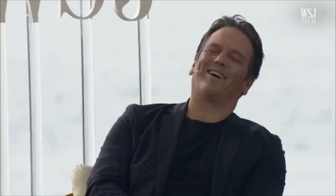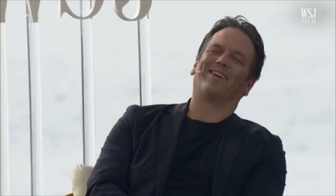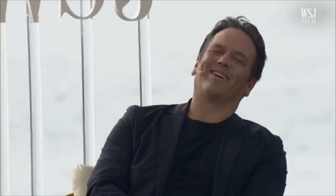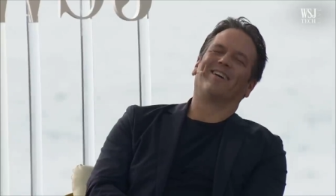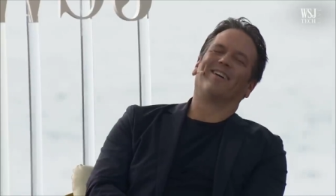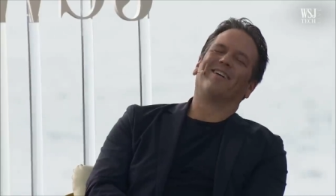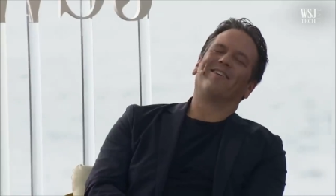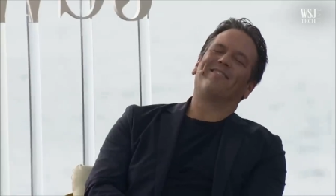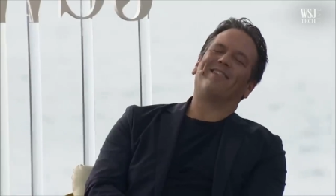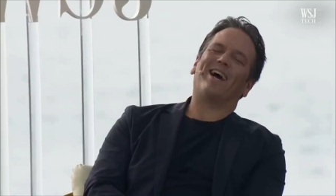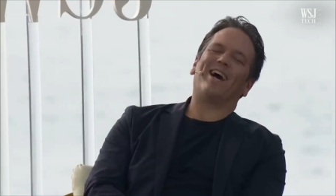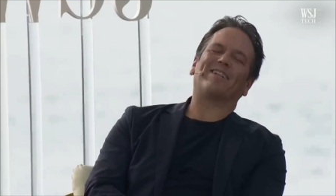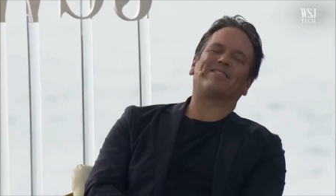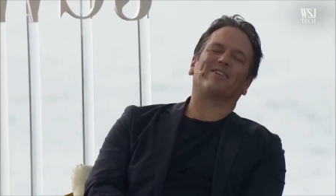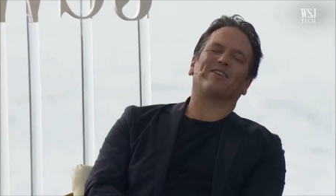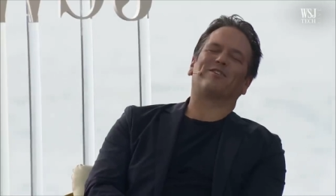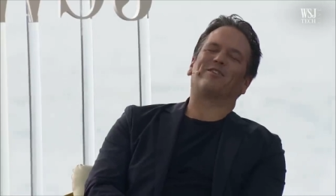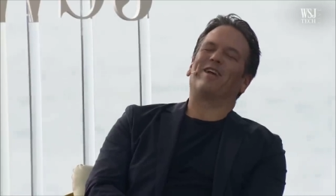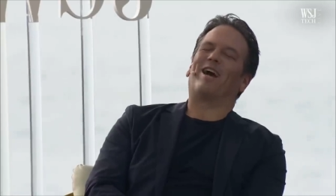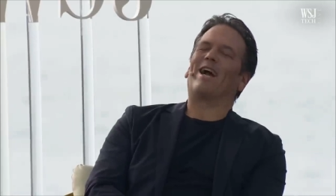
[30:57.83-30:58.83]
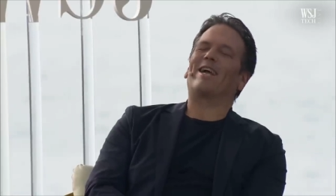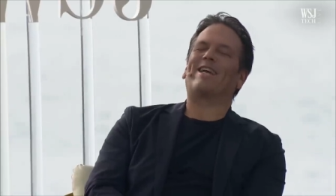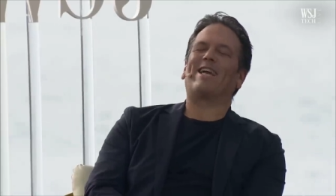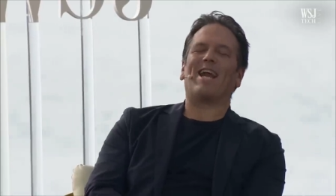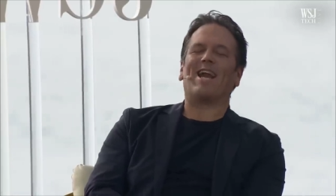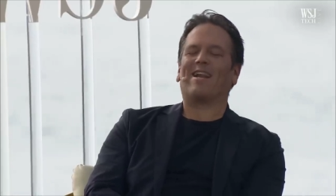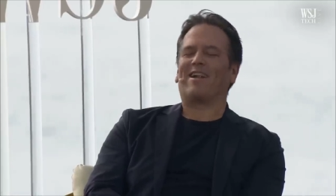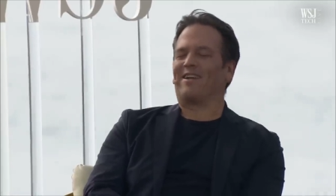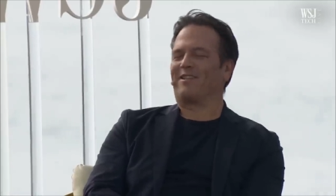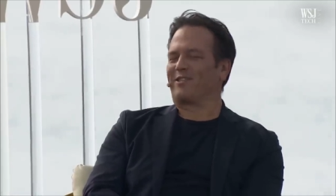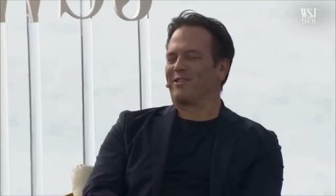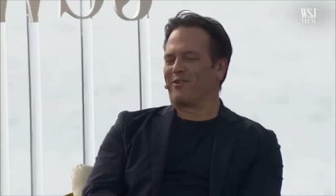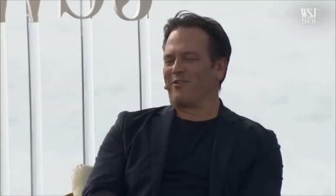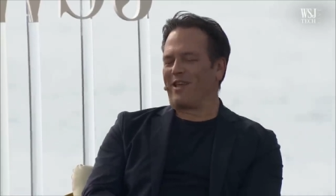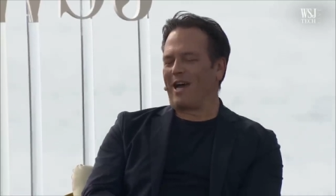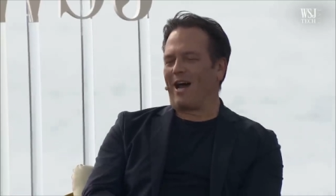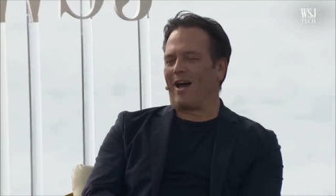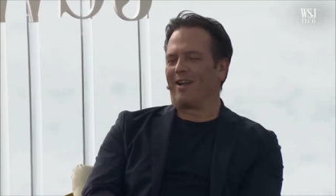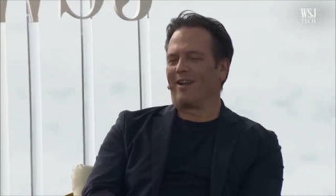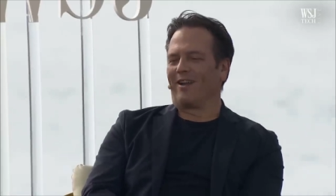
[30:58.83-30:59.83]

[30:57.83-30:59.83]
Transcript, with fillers: you could pick. That's a, I can't answer that.